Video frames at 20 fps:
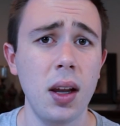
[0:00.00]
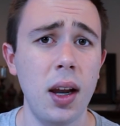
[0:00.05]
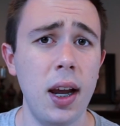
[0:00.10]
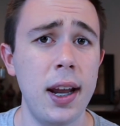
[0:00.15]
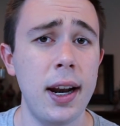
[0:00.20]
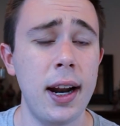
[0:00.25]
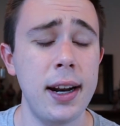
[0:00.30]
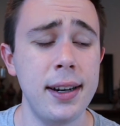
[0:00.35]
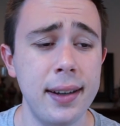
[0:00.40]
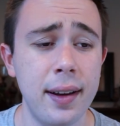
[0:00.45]

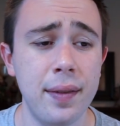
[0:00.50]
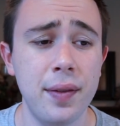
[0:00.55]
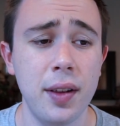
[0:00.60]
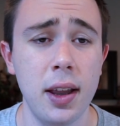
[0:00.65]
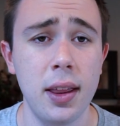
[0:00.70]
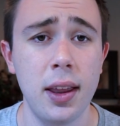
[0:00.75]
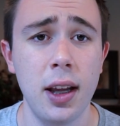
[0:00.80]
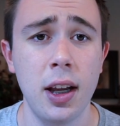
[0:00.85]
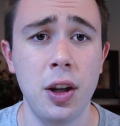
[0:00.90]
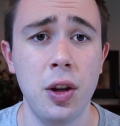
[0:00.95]
and I
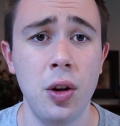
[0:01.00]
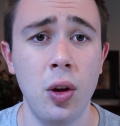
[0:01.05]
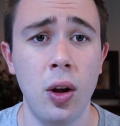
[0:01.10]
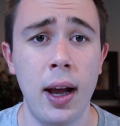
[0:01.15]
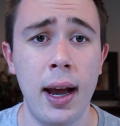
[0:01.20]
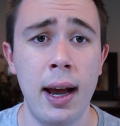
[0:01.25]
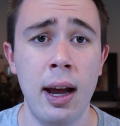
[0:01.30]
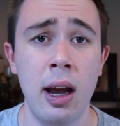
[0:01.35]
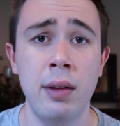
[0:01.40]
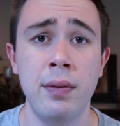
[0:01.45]
definitely think you'll
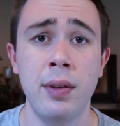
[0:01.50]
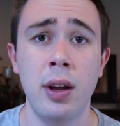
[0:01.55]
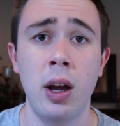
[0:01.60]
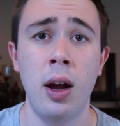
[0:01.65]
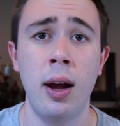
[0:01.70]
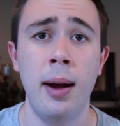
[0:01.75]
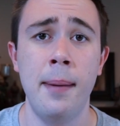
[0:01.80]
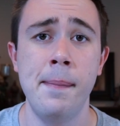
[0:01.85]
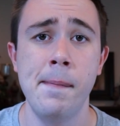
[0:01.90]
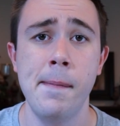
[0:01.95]

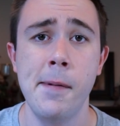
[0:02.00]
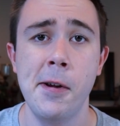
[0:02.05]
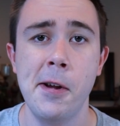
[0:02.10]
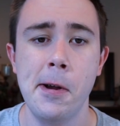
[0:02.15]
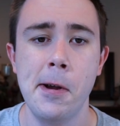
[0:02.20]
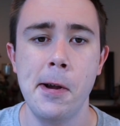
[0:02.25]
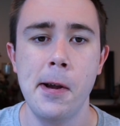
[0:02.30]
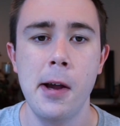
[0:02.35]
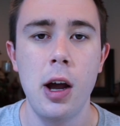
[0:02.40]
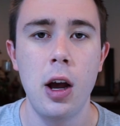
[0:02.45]
have
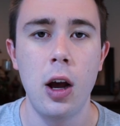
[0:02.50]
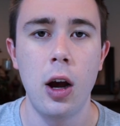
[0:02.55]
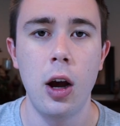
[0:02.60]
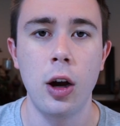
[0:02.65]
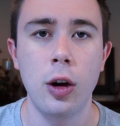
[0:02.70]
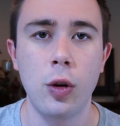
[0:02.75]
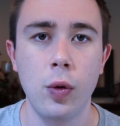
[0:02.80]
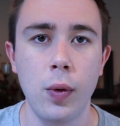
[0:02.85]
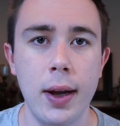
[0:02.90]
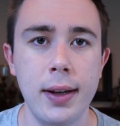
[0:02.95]

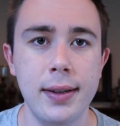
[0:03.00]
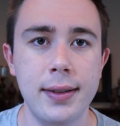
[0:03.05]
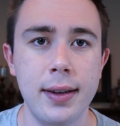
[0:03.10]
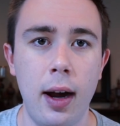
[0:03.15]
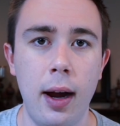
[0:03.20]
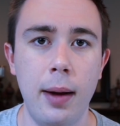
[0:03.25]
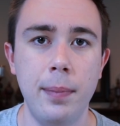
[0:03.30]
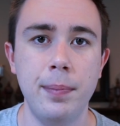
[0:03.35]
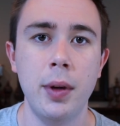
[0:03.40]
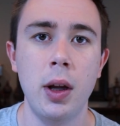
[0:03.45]
a great
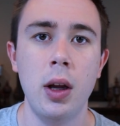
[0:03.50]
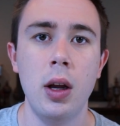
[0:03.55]
time.